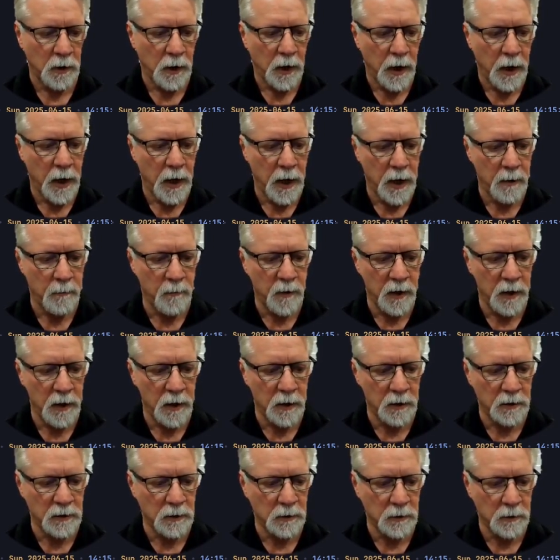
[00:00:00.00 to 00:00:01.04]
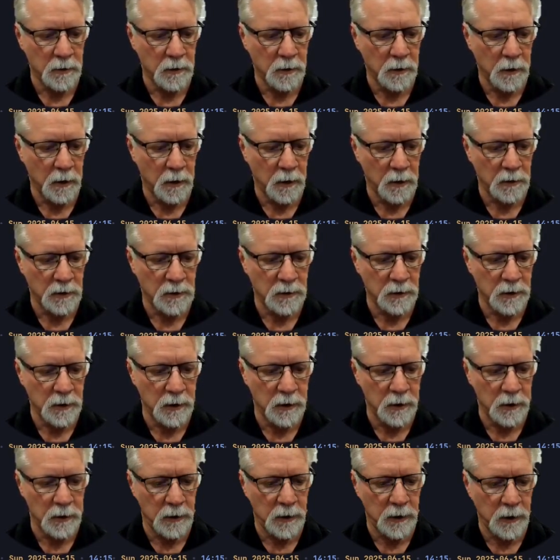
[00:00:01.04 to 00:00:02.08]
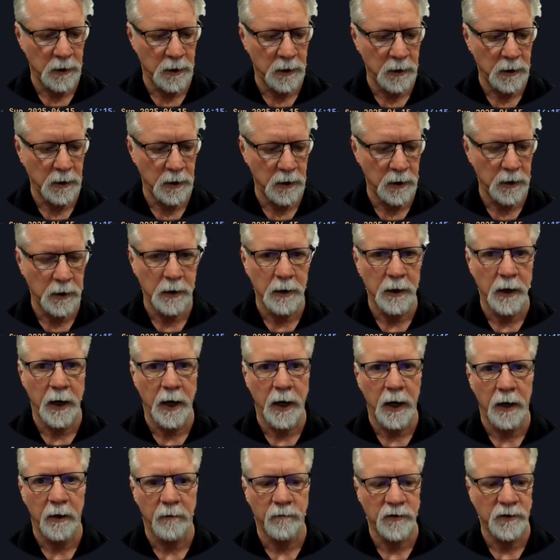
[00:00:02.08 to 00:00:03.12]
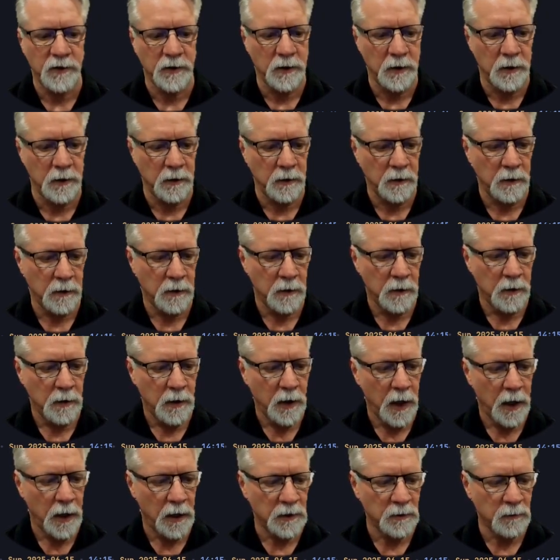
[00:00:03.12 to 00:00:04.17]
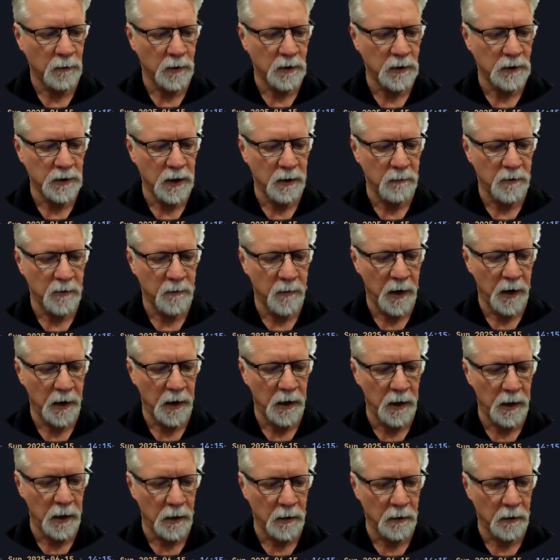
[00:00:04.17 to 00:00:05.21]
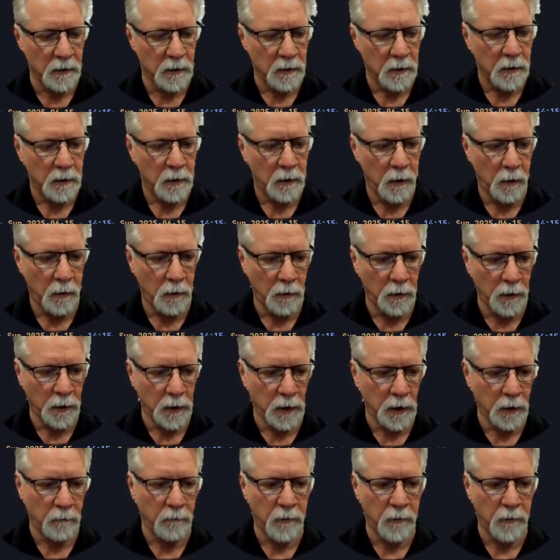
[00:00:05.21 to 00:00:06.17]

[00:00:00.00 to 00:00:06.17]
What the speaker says: A, B, C, D, E, F, G, and let's run the same command again. Oh, look, it